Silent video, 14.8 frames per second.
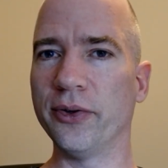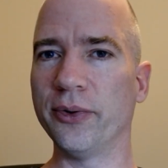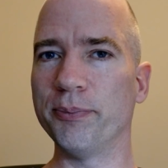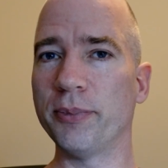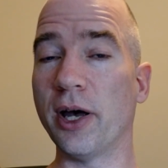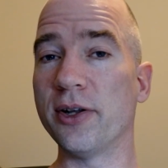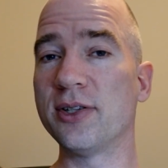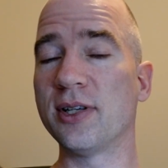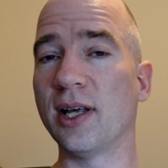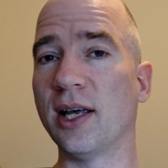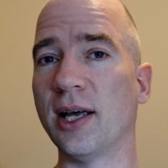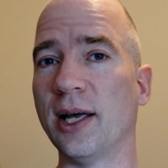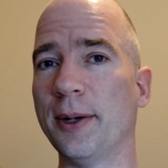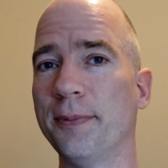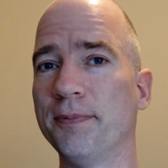but
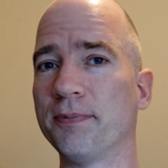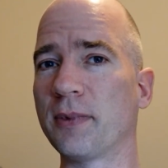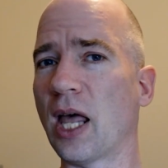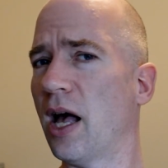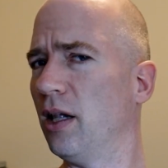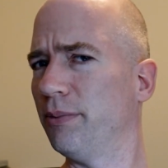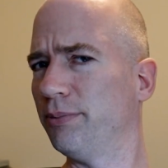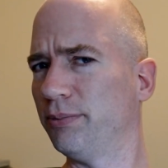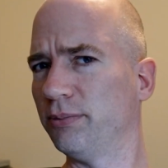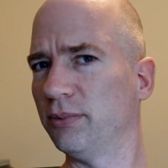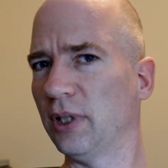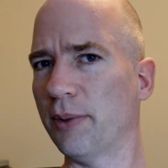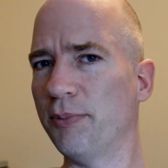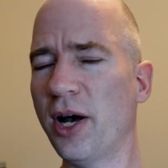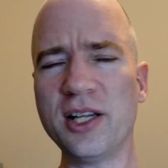I
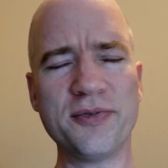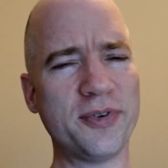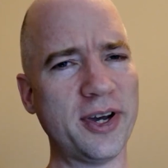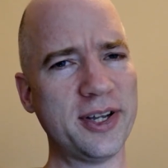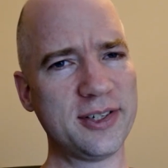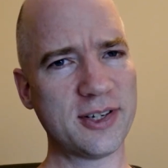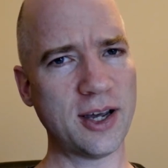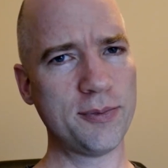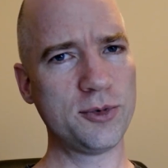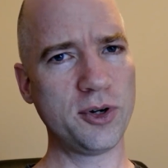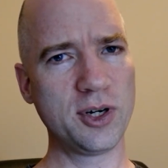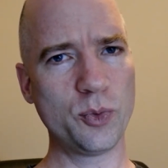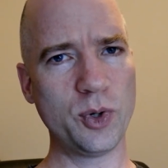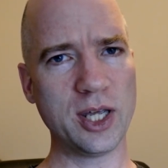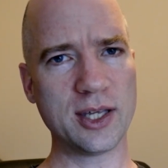might find time
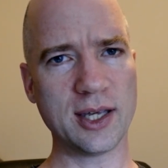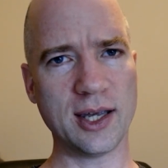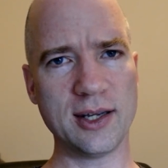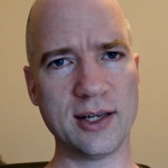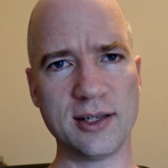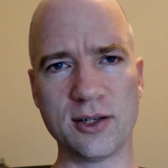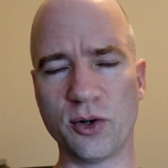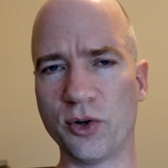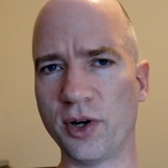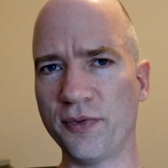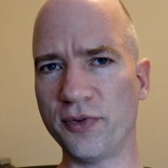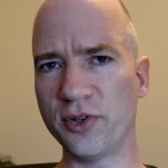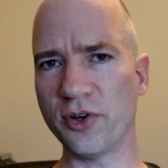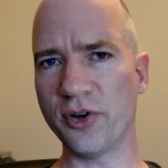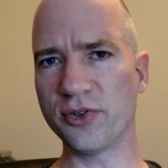during the weekend, or
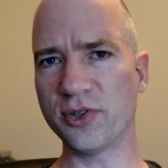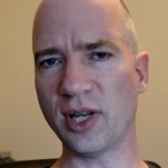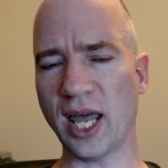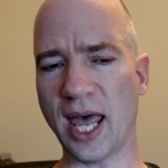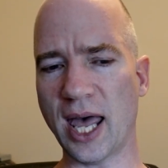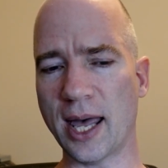if not,